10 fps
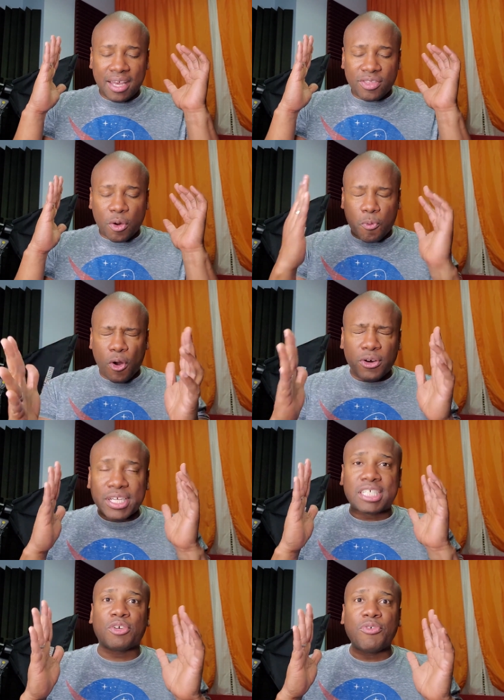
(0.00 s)
the world
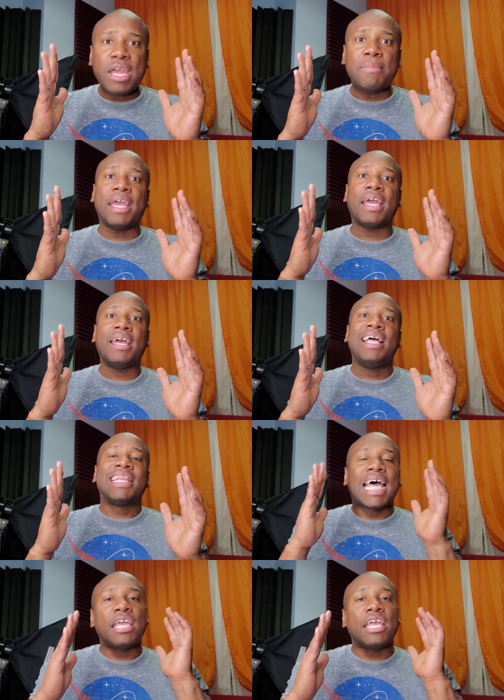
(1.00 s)
is screaming that